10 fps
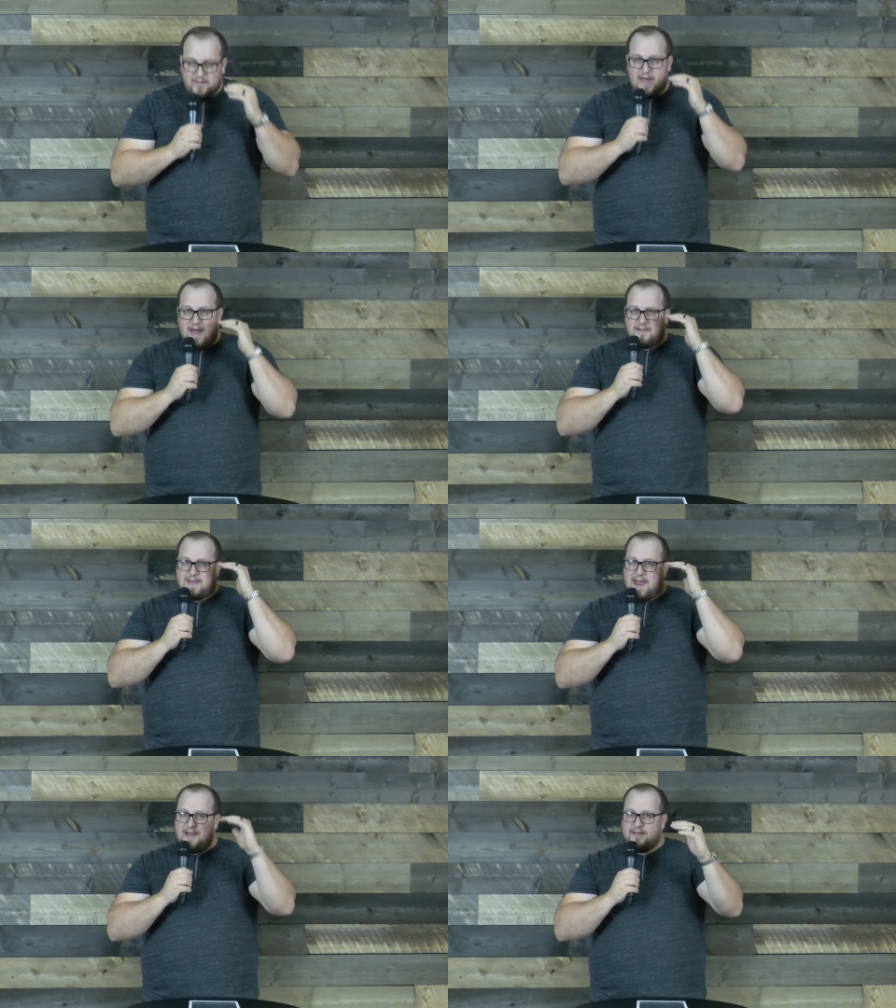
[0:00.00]
that
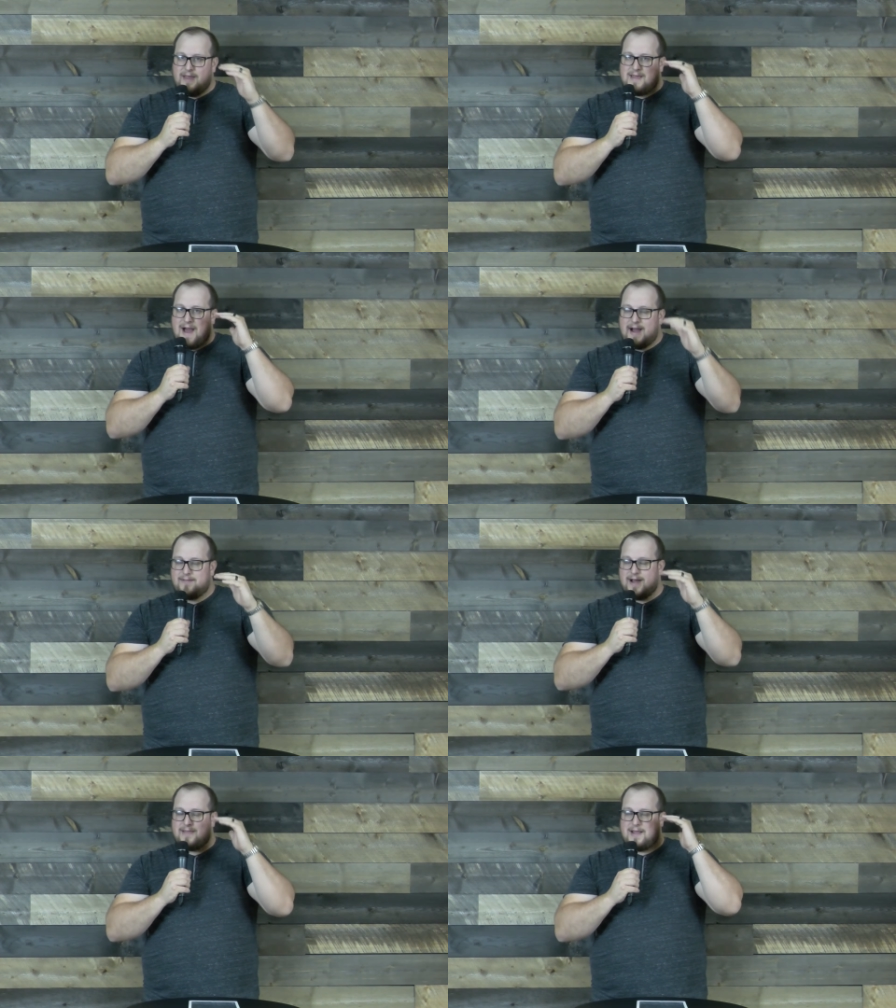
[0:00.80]
daily
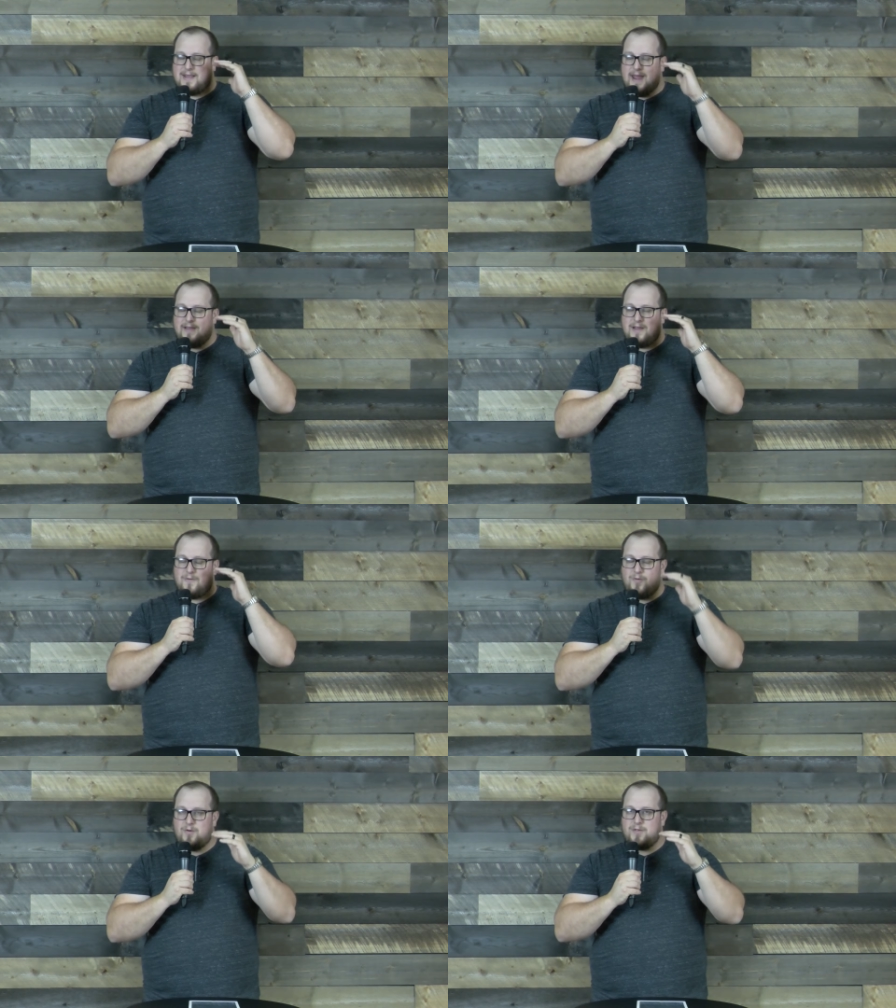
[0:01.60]
guideline, that daily
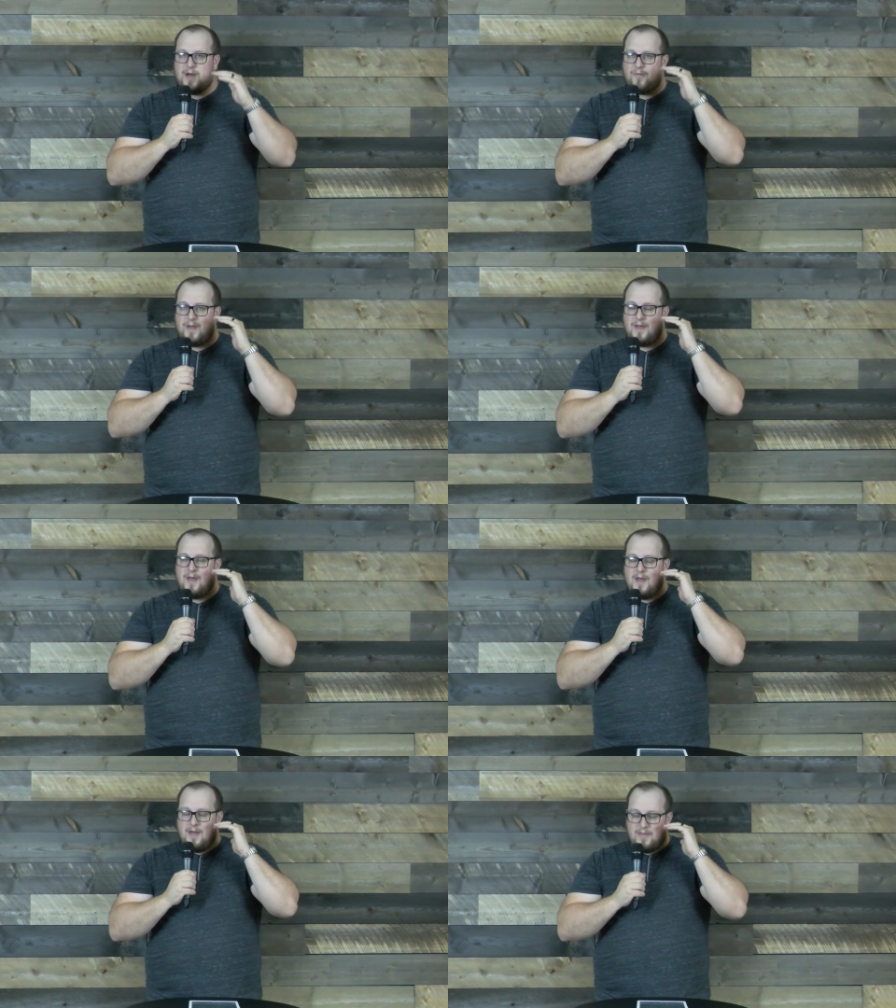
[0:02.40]
rule that
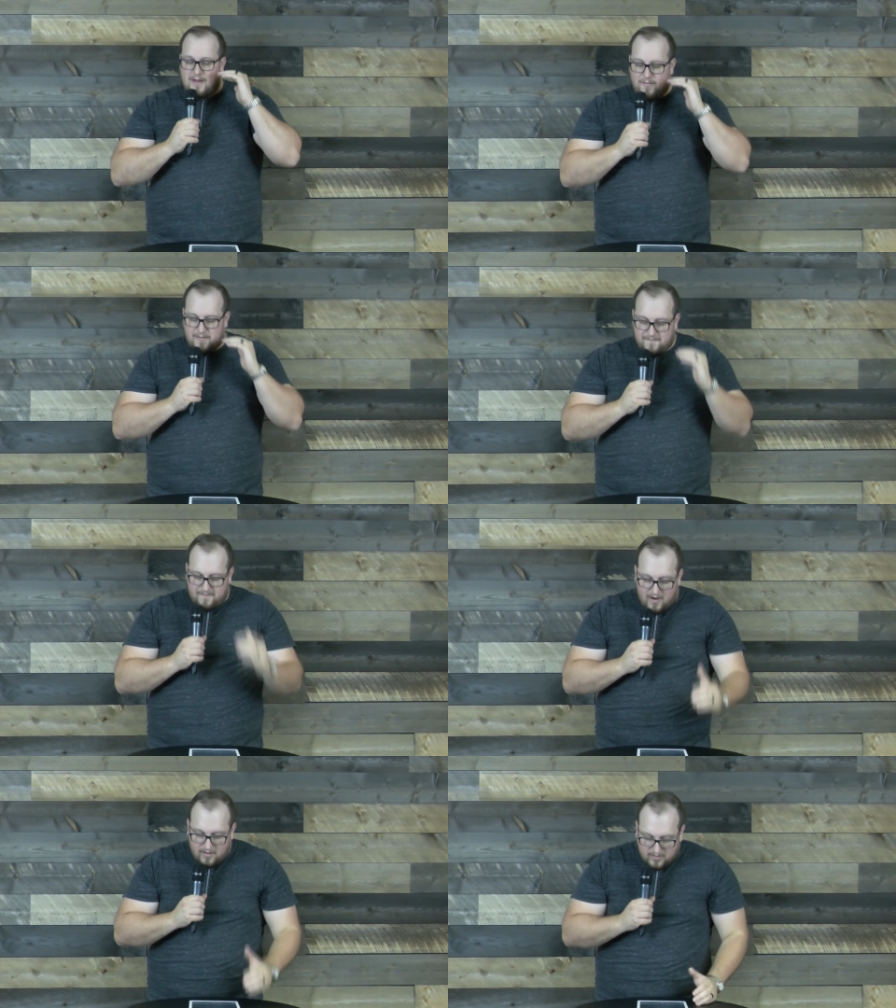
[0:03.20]
we
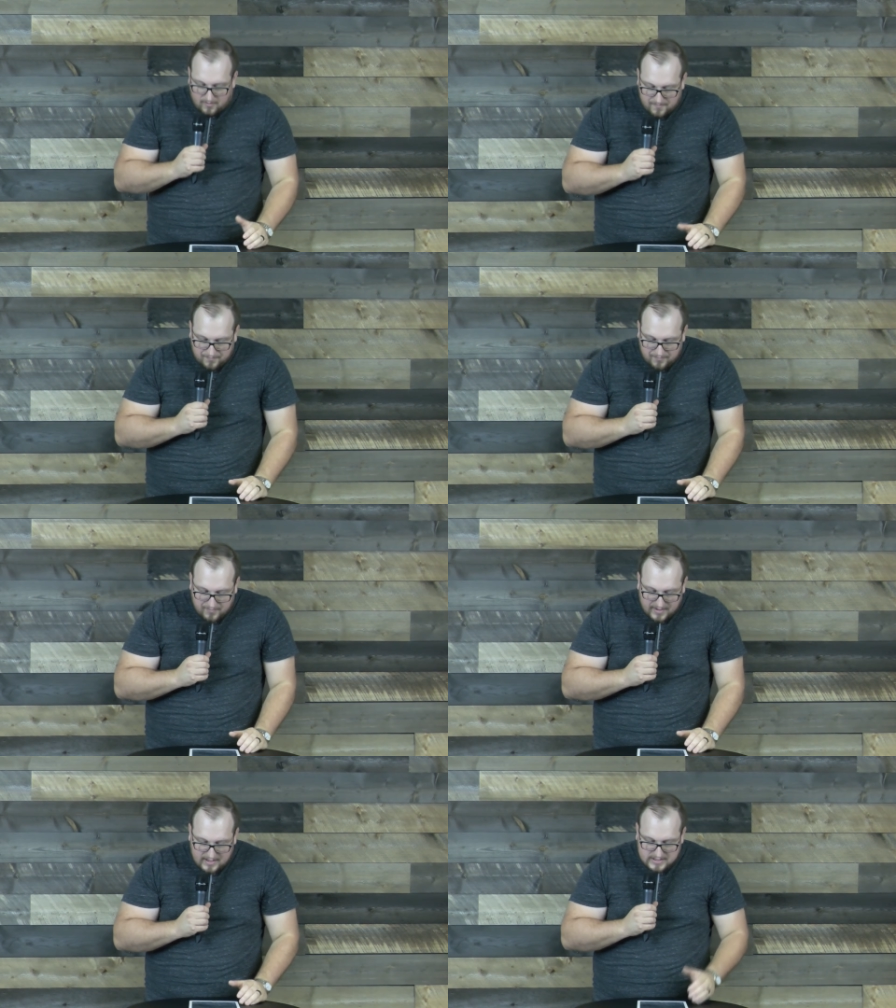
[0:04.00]
follow,
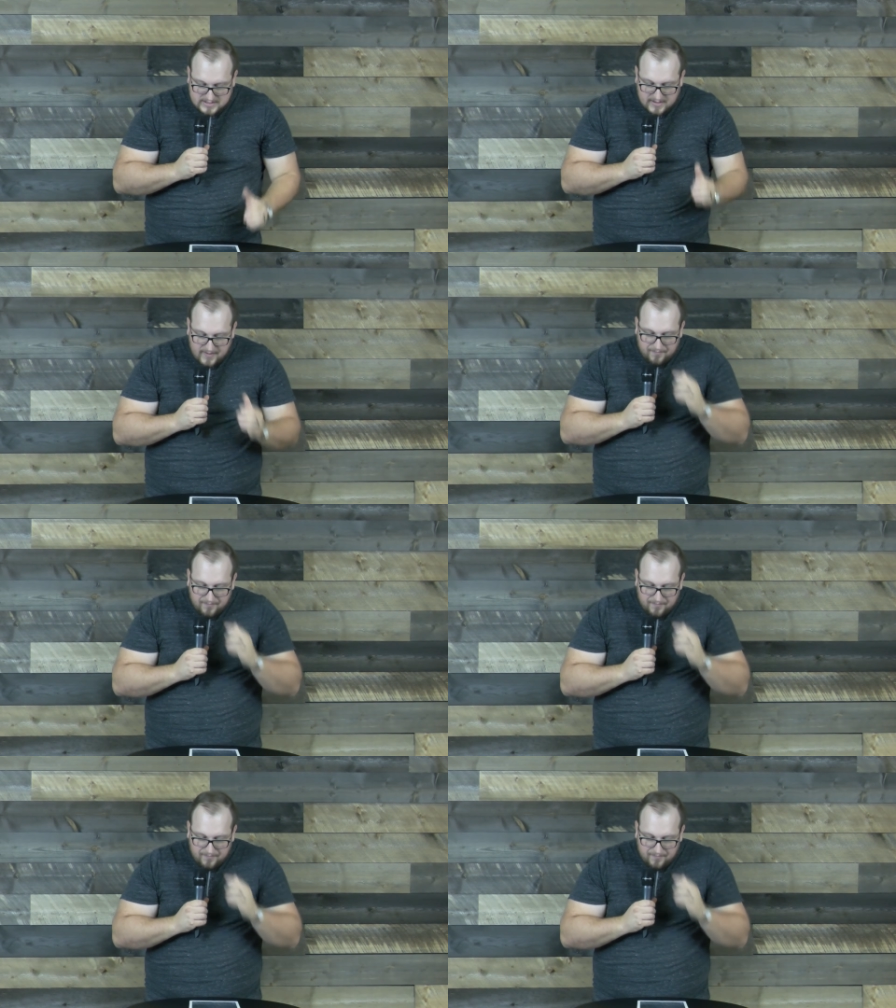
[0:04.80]
because